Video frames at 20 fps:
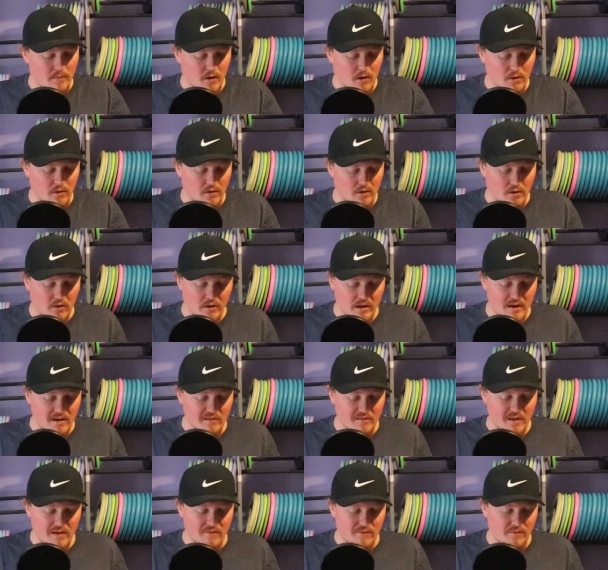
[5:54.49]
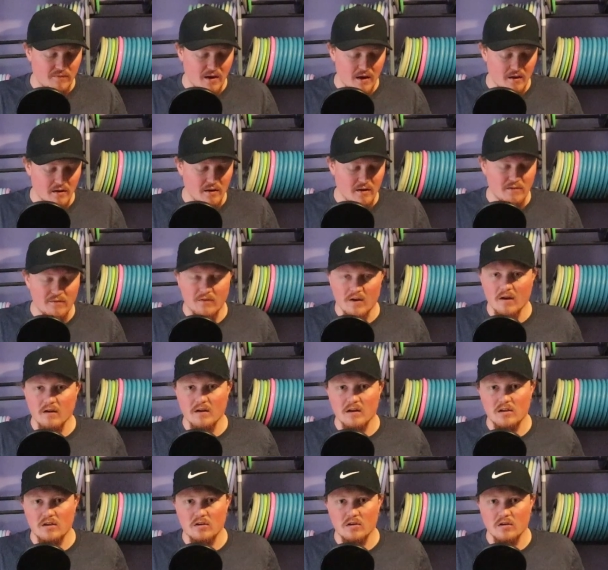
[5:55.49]
All in all, it is a very,
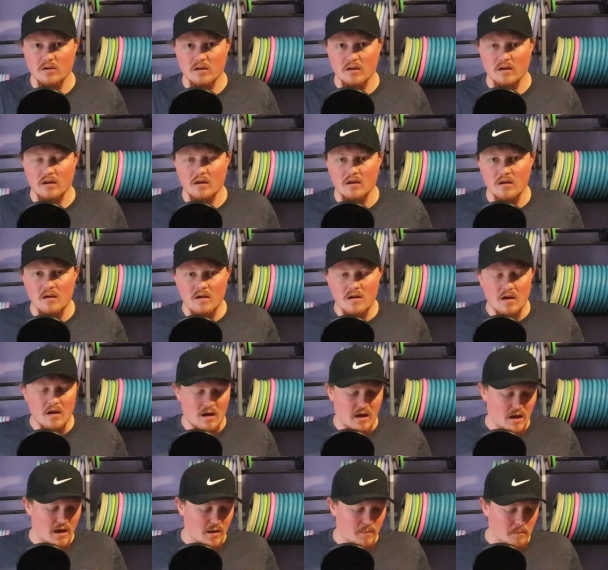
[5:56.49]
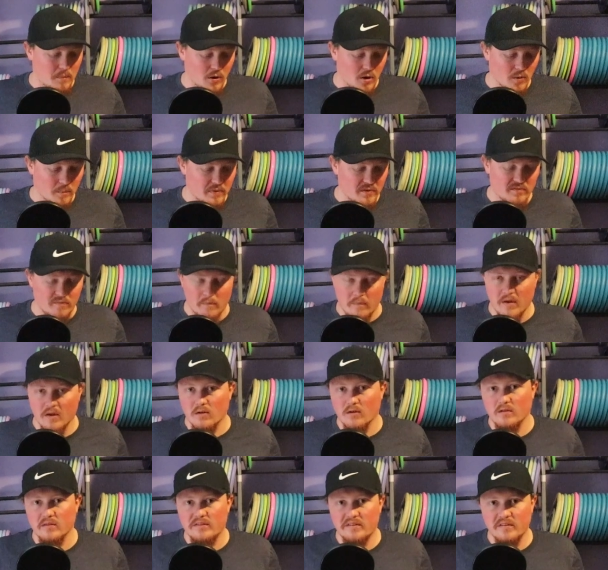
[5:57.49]
very good
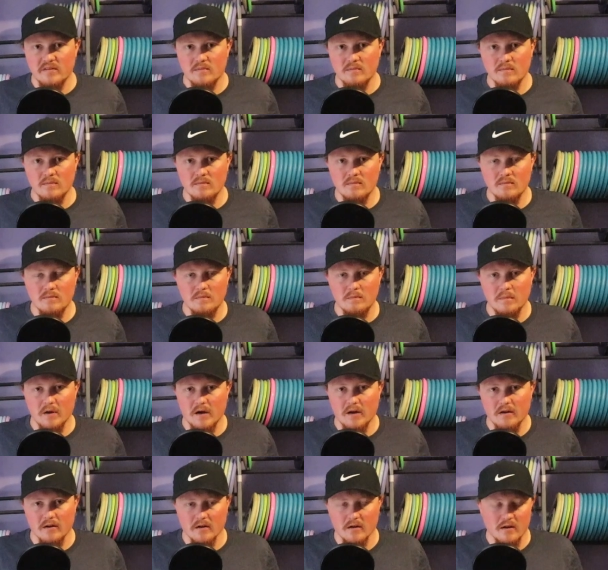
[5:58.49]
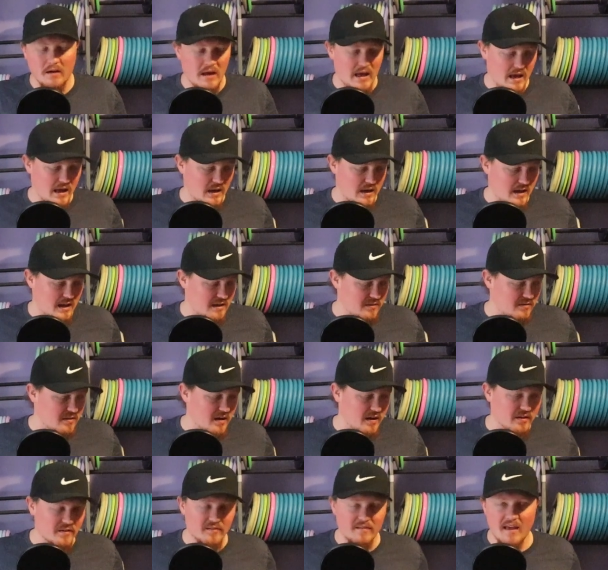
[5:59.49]
purpose-built putter, and it
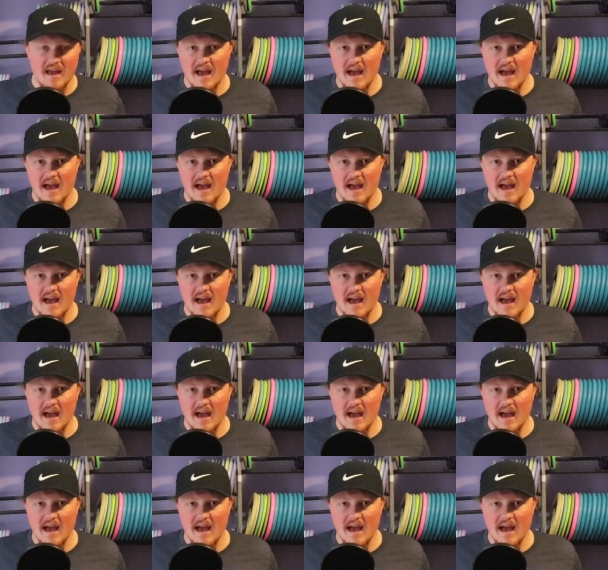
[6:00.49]
does